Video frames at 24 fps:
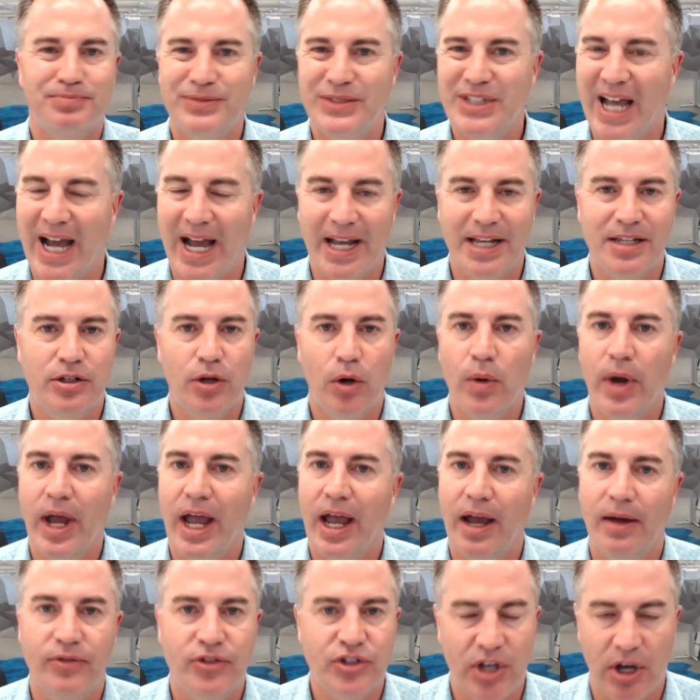I don't
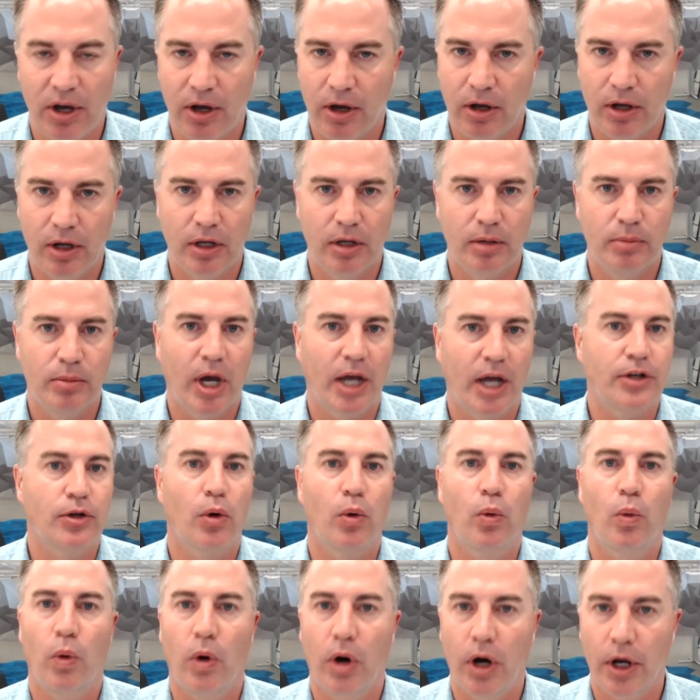have time, I
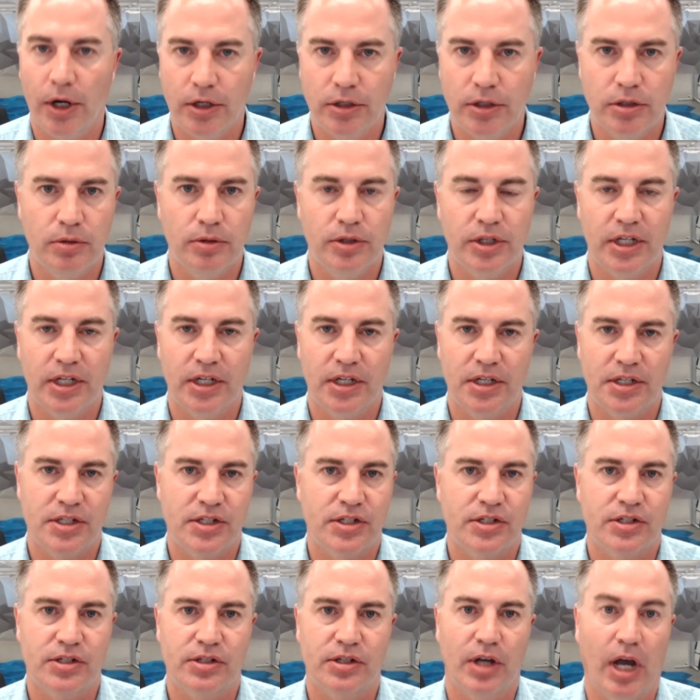don't want to do
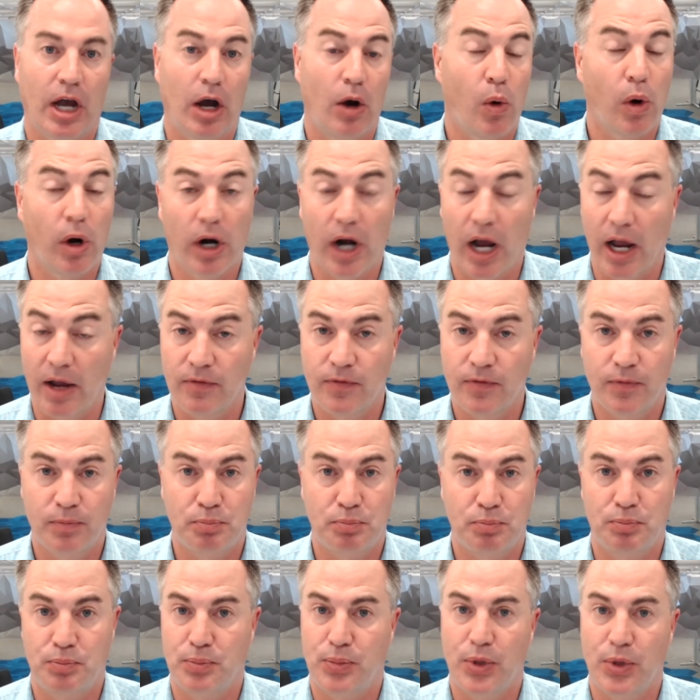this, or I've
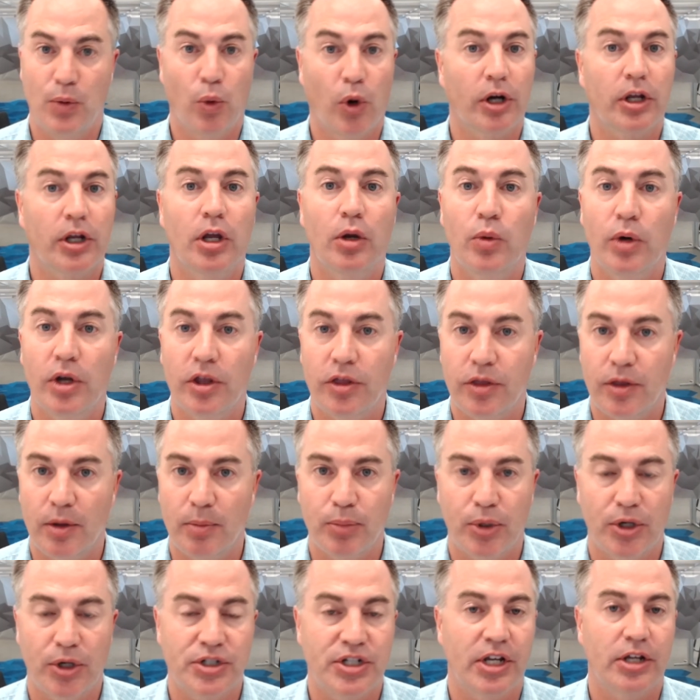been working with a
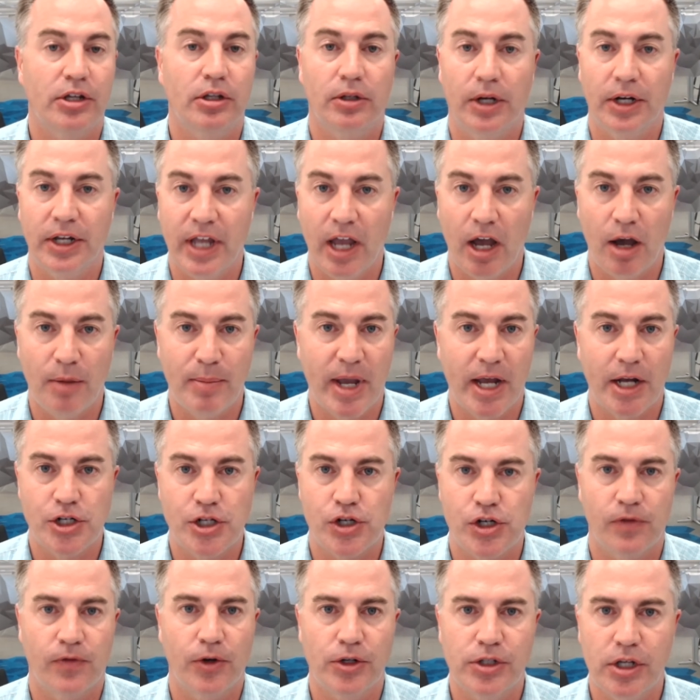particular account
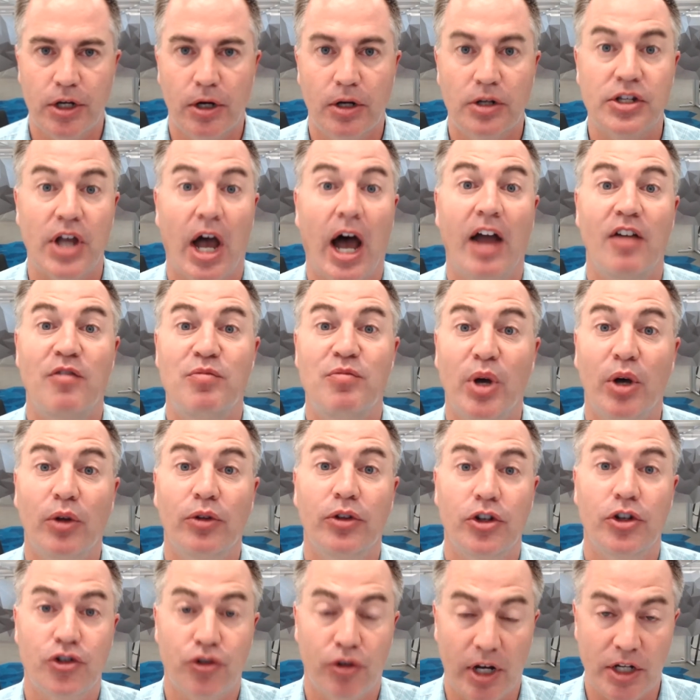manager for years, I've built
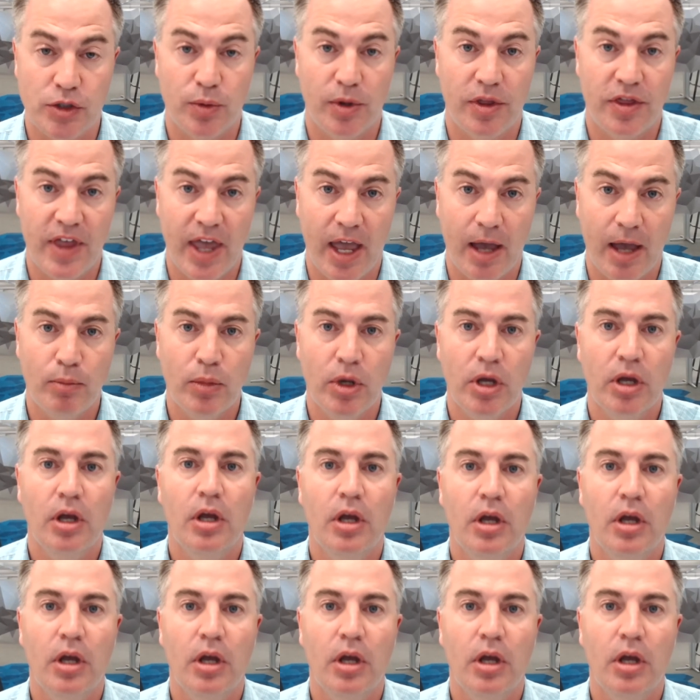the trust with them.